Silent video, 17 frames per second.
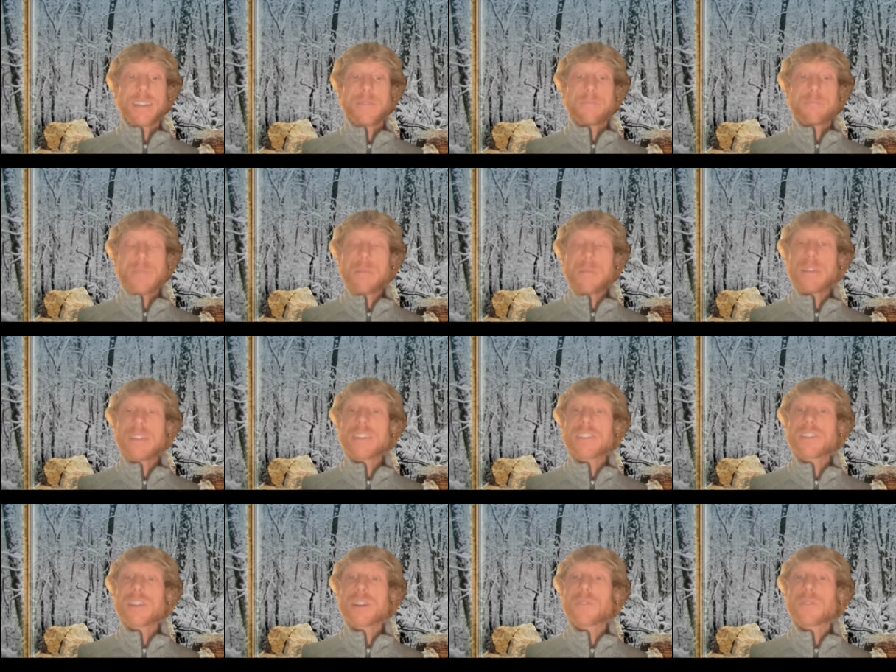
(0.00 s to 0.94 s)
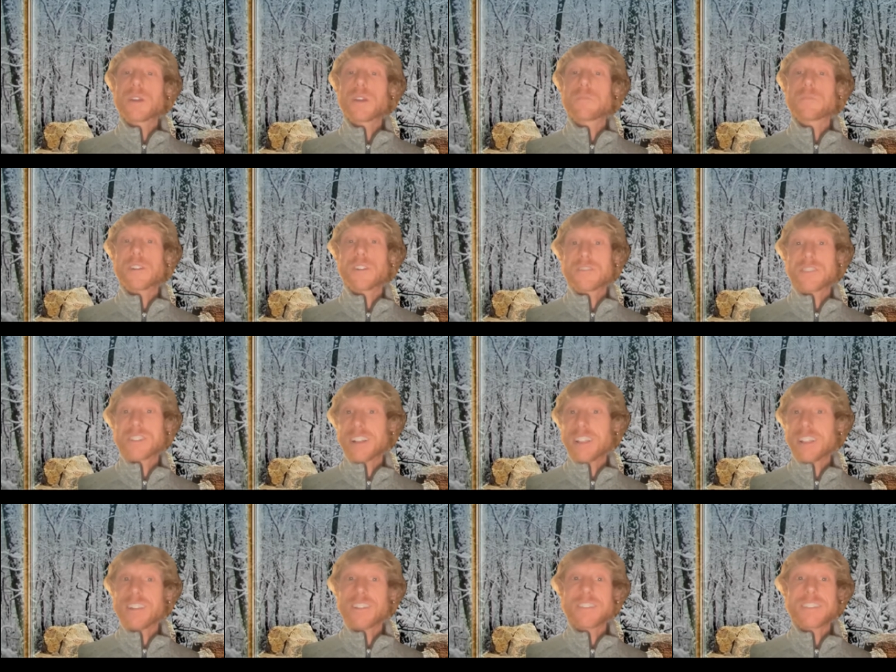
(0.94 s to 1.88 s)
maybe this year we approach it a
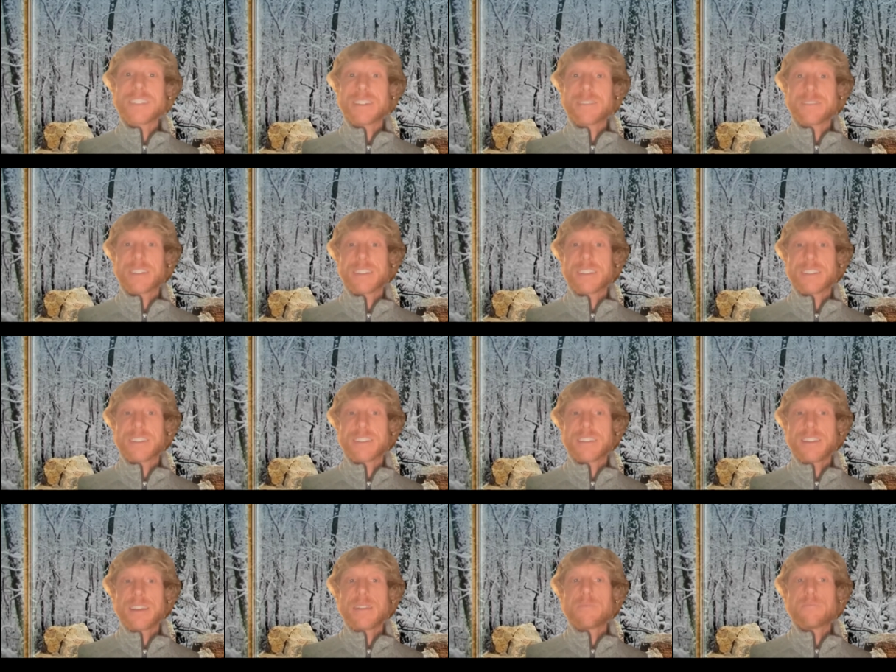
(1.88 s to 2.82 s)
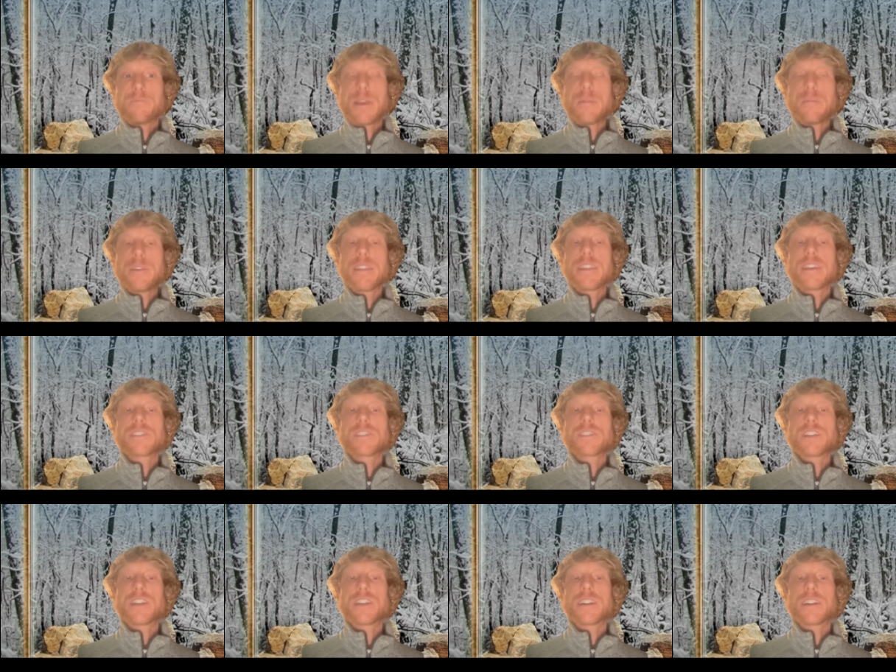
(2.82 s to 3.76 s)
little different. Maybe this
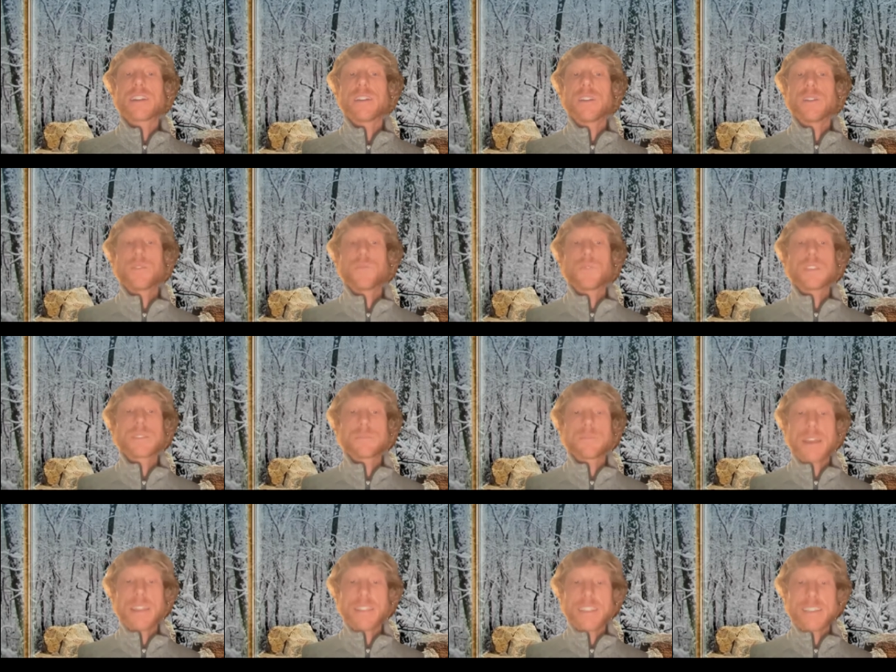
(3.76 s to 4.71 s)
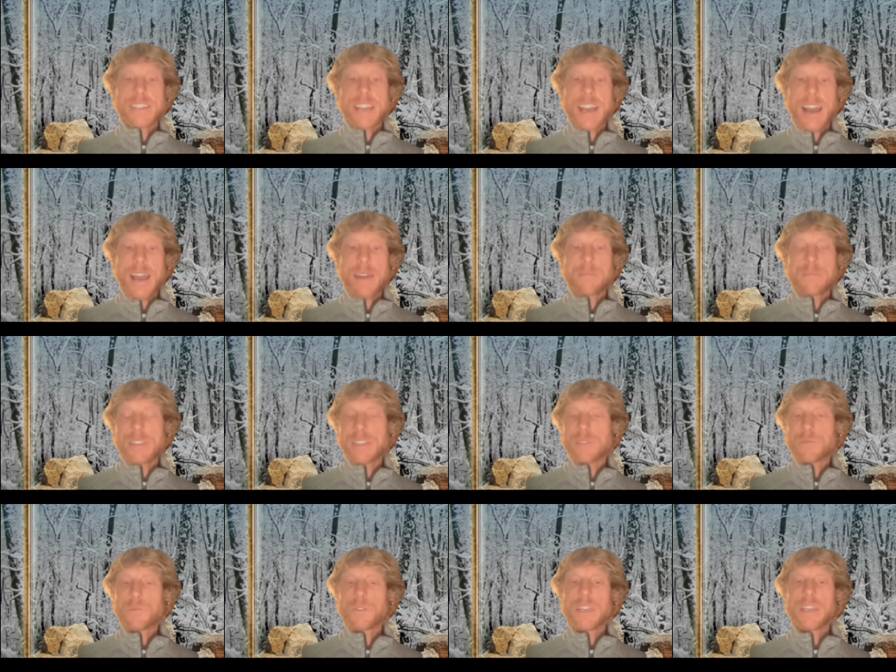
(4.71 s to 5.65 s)
year we spend the time
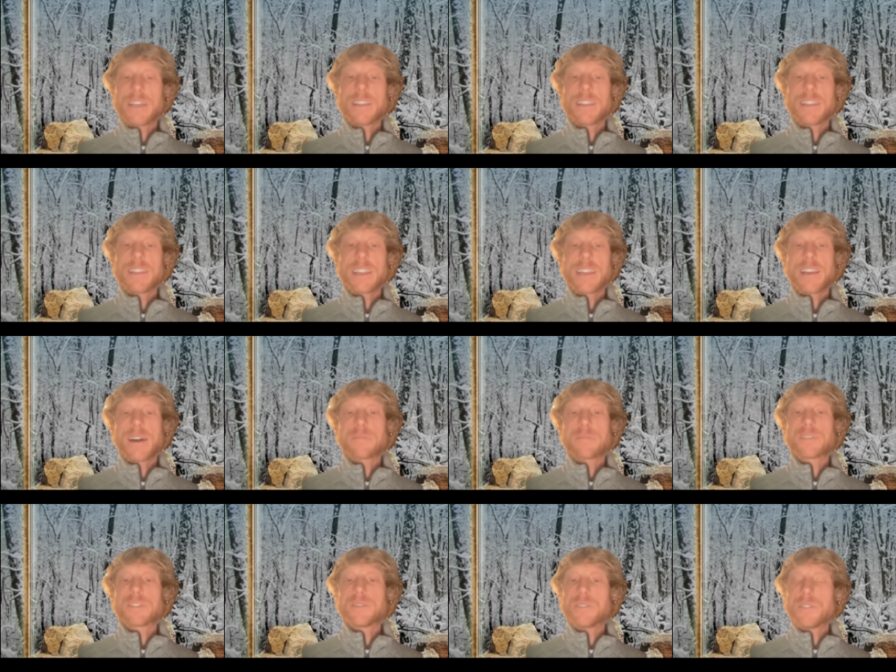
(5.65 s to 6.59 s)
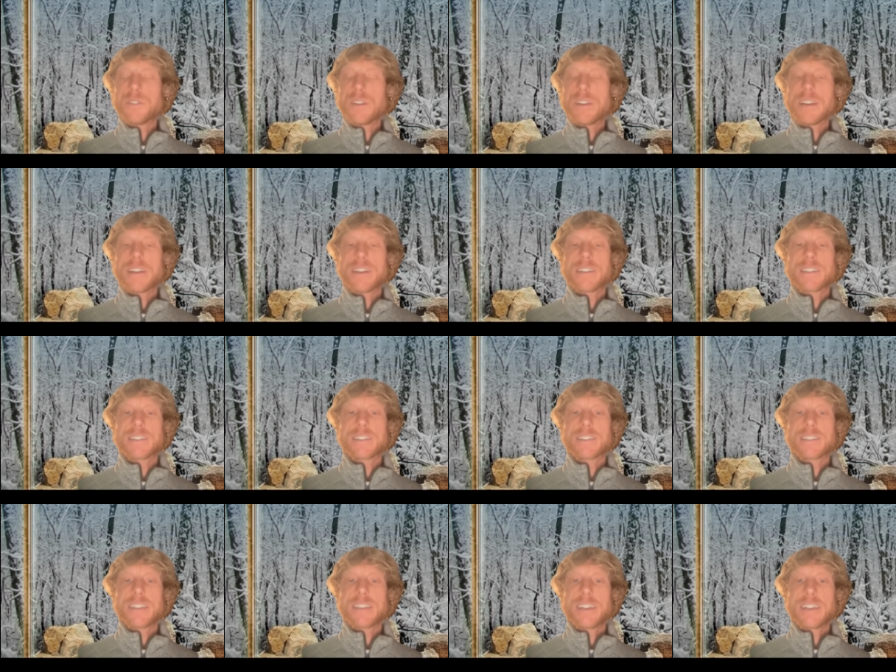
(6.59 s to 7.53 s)
this week leading up to New
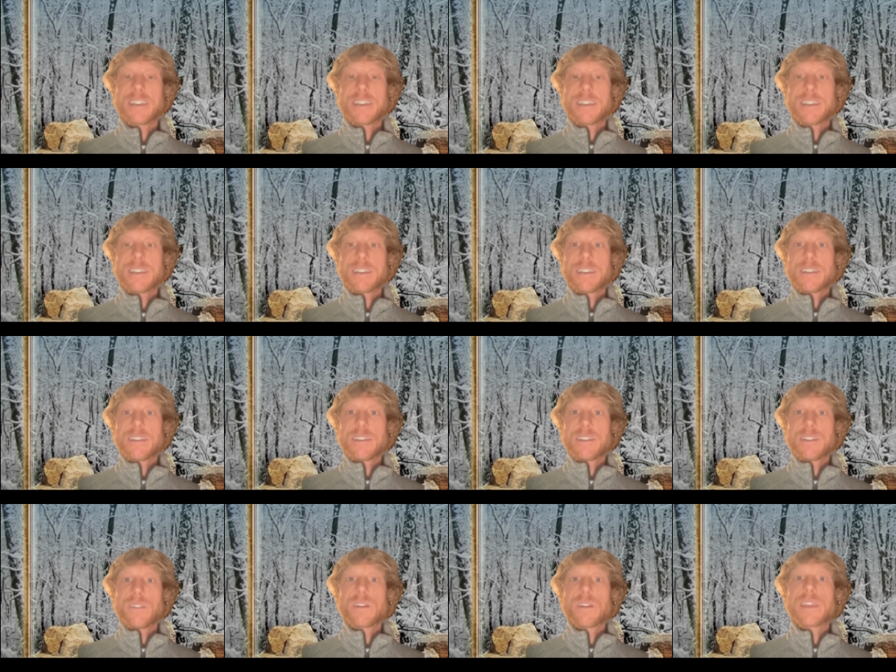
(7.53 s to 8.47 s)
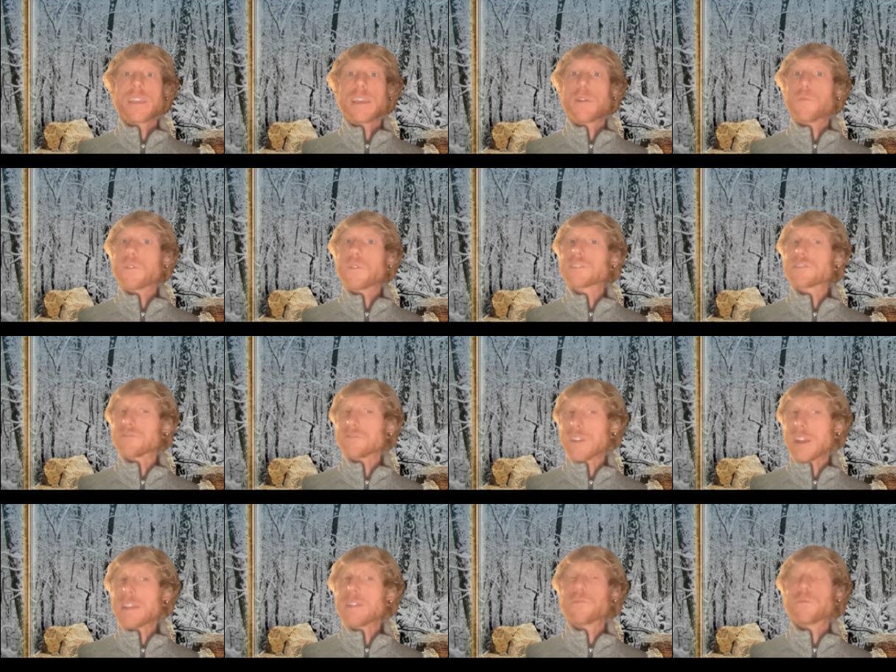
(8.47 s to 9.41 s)
Year's looking at what's
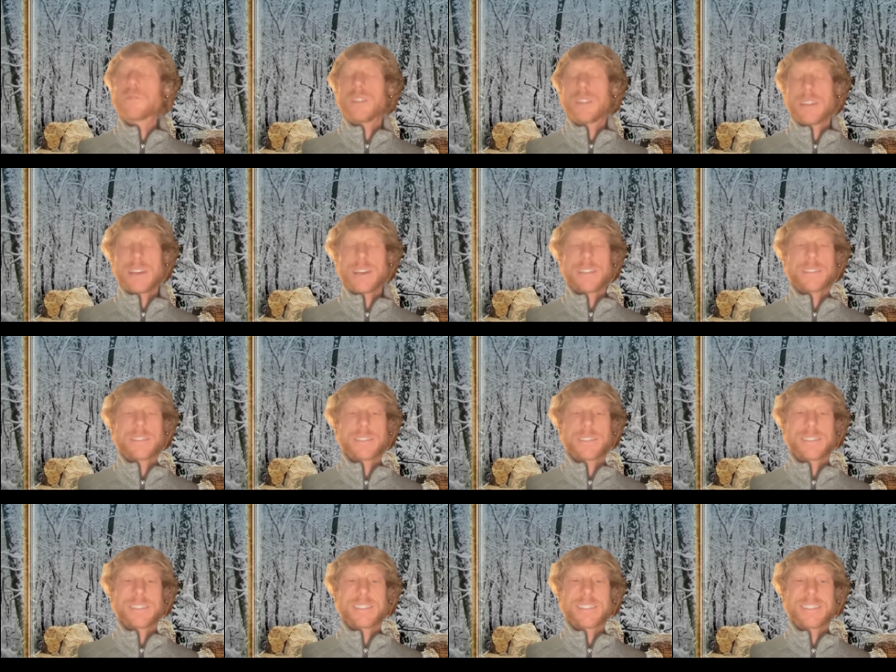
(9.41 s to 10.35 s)
right with us,